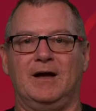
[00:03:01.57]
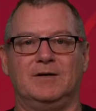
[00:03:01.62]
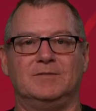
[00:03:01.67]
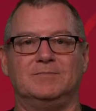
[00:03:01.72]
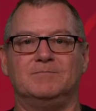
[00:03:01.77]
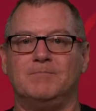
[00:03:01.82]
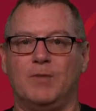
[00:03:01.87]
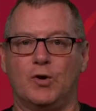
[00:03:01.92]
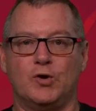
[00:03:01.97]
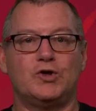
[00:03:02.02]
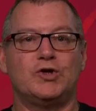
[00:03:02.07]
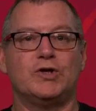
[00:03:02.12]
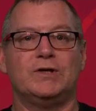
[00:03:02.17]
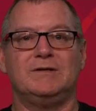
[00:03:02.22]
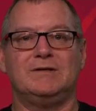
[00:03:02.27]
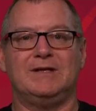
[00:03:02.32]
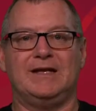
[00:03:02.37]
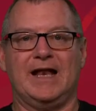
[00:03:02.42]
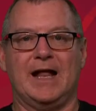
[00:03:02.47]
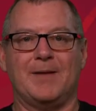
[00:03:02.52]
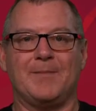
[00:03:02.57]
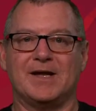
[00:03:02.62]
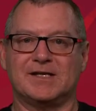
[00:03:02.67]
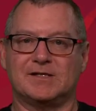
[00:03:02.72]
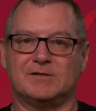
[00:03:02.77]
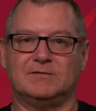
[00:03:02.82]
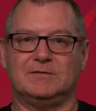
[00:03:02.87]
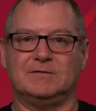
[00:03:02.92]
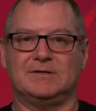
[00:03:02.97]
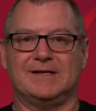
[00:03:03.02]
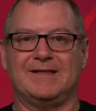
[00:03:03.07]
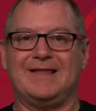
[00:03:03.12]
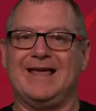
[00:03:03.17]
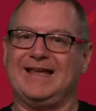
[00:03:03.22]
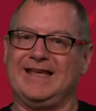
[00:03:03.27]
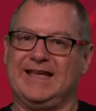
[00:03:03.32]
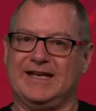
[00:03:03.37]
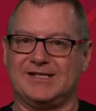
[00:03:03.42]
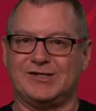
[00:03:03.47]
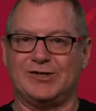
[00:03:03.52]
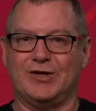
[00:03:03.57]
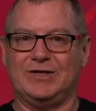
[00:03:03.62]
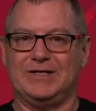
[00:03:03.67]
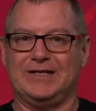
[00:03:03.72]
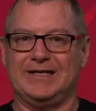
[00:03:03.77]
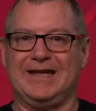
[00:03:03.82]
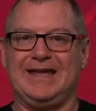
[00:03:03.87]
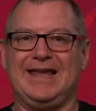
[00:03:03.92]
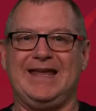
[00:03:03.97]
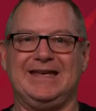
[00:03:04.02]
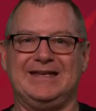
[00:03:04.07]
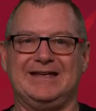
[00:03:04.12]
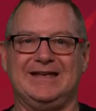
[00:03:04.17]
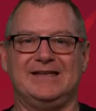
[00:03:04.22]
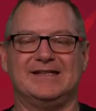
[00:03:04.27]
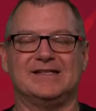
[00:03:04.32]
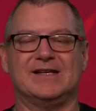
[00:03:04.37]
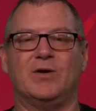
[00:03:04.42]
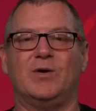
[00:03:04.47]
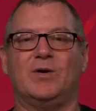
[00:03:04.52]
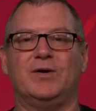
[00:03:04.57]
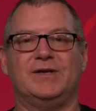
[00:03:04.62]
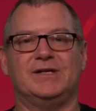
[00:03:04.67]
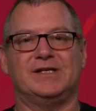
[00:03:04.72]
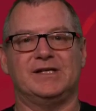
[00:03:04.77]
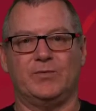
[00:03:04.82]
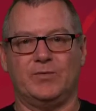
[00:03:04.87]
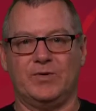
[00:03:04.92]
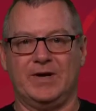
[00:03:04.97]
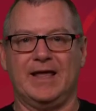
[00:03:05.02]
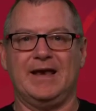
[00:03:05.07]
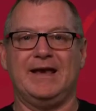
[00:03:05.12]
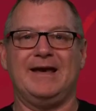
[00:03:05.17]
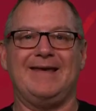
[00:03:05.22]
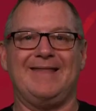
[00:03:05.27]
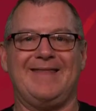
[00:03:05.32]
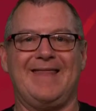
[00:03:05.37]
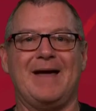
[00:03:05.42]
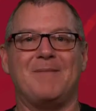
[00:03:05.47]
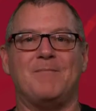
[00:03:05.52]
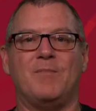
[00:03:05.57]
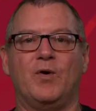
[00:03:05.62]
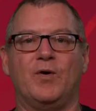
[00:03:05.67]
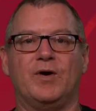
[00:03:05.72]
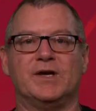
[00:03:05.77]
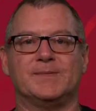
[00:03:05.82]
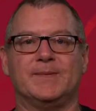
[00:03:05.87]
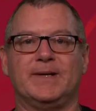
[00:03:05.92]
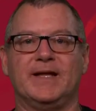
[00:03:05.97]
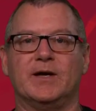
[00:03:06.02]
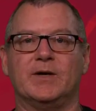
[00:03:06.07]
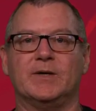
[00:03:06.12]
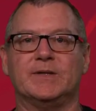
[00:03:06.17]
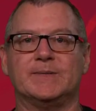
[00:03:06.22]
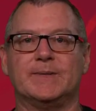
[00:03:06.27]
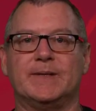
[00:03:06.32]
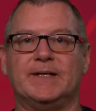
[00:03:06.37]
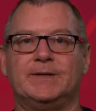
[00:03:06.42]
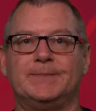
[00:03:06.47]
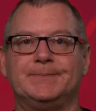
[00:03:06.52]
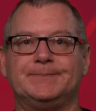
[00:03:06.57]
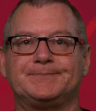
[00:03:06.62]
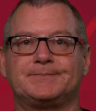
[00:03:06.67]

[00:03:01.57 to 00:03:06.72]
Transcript: motion in our muscles, and that gets turned into heat and so on. So we'll get into that more as we go as well.